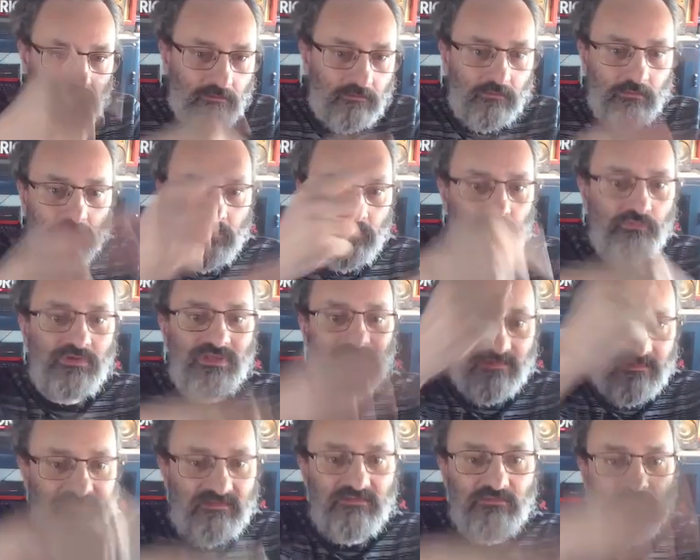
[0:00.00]
you
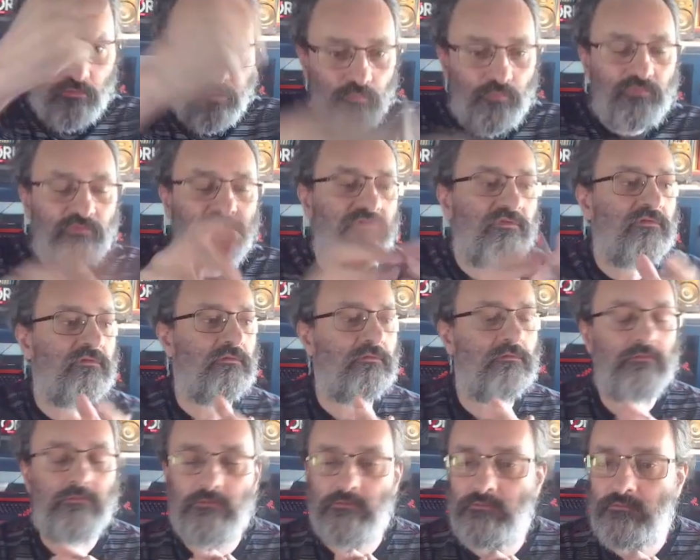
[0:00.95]
can see the loops.
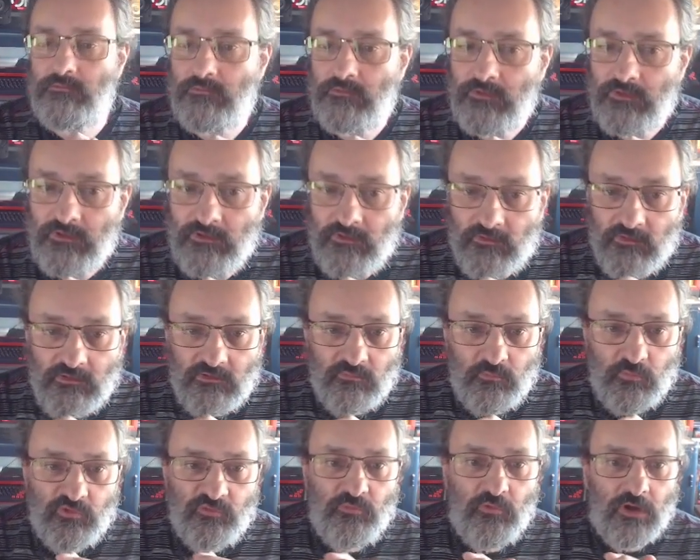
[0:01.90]

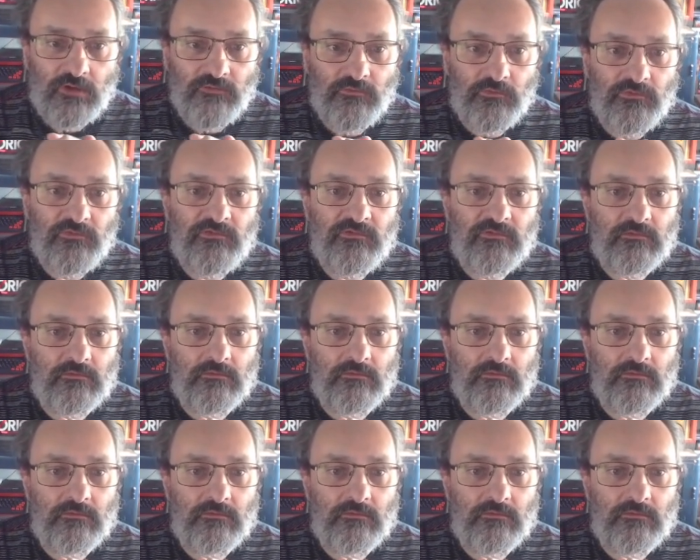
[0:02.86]
It's much more advanced